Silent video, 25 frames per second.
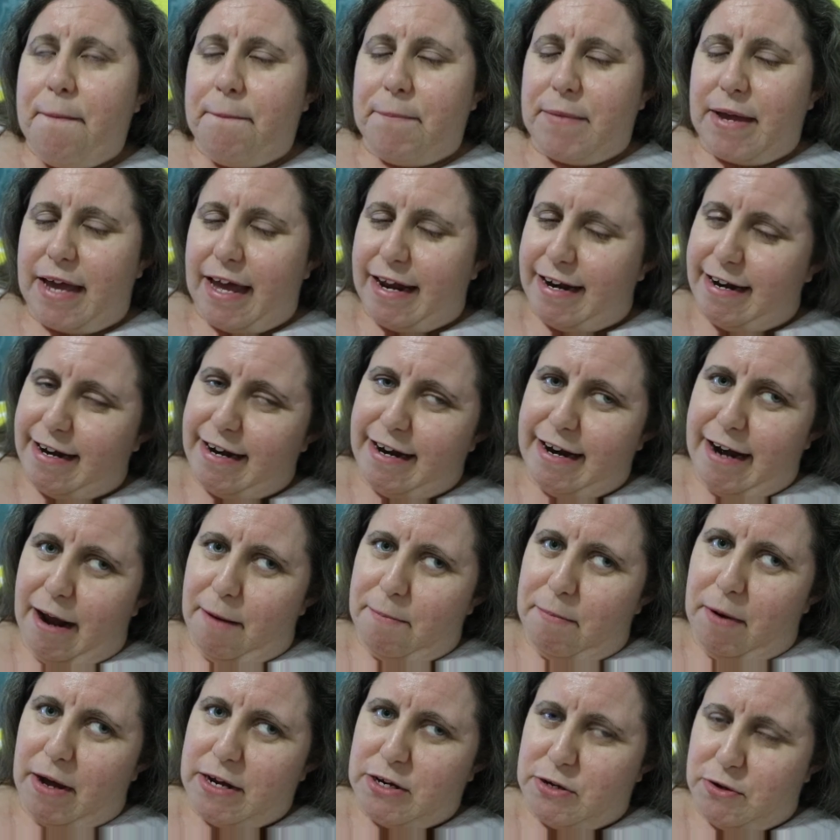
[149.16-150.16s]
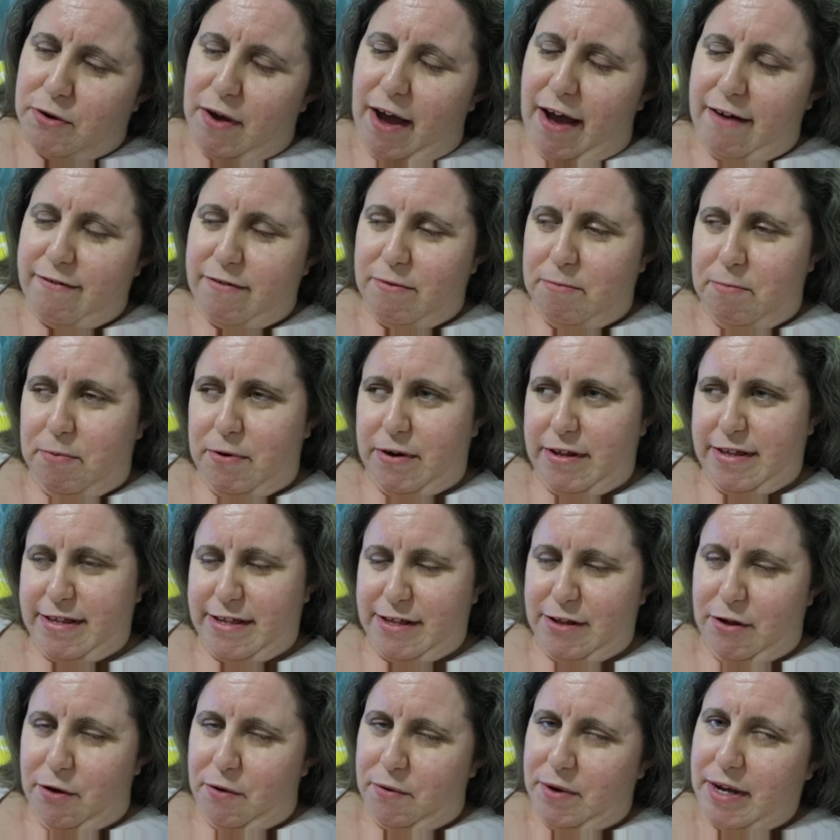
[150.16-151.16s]
getting it up. I do have a pretty
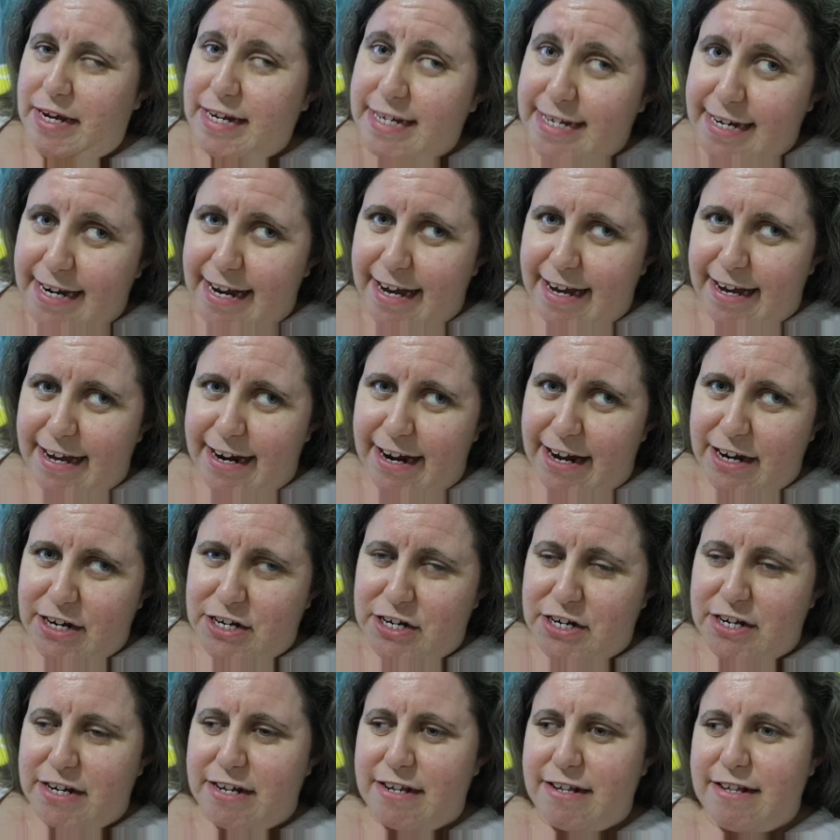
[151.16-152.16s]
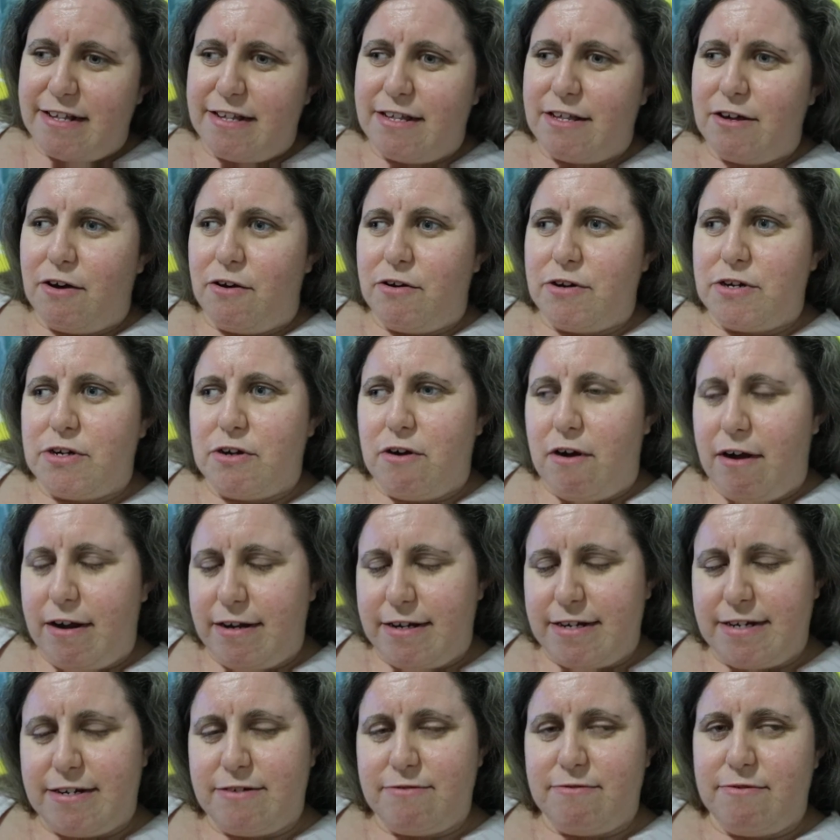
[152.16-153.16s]
slow internet connection, so
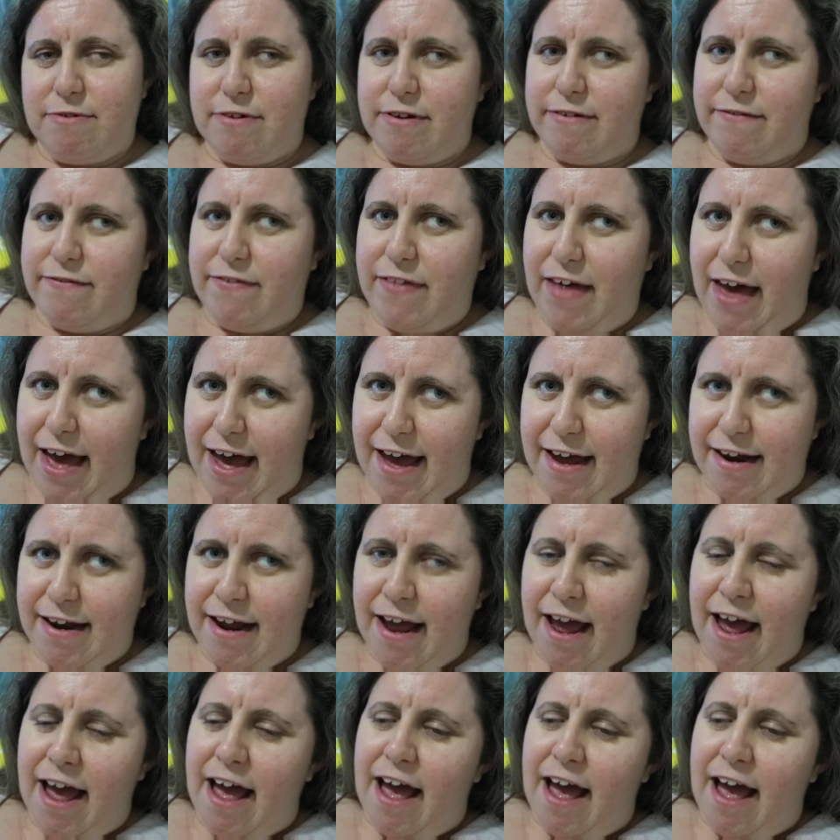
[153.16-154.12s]
trying to do all of that.